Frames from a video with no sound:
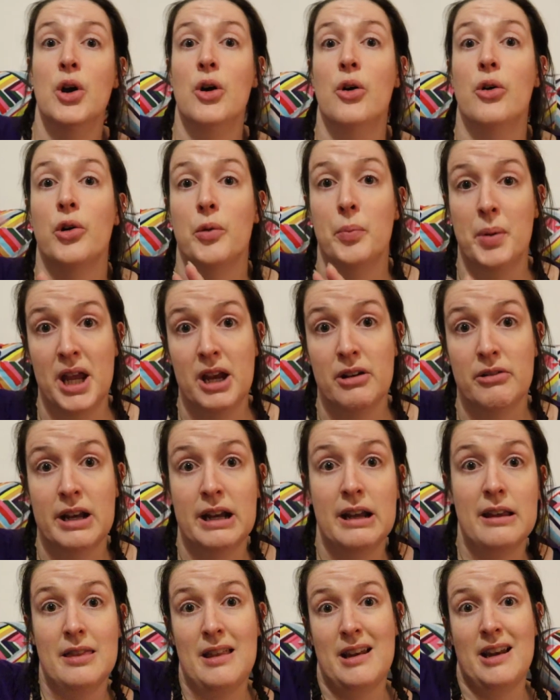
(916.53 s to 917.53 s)
or
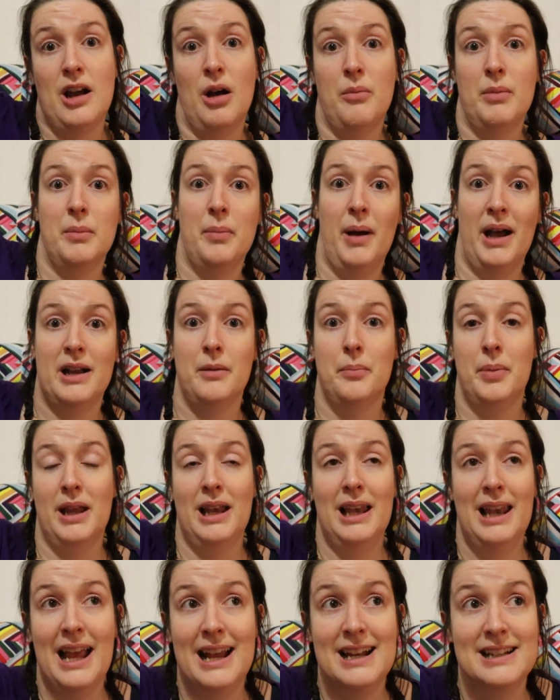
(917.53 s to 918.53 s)
appearing and then coming back a bit
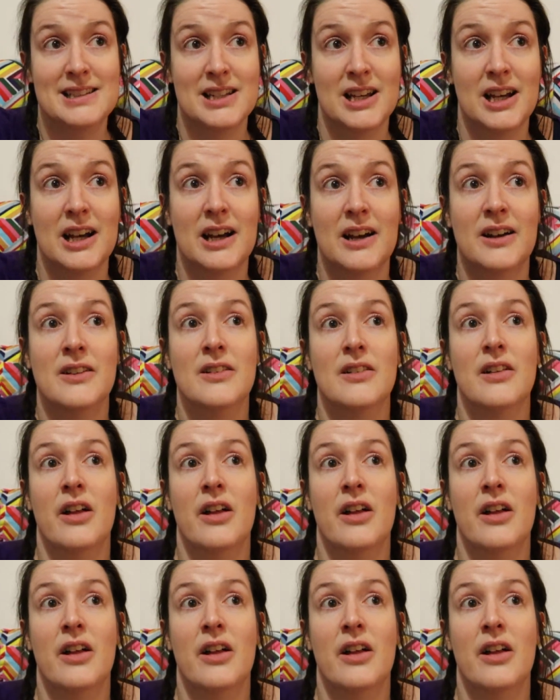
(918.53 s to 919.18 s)
later.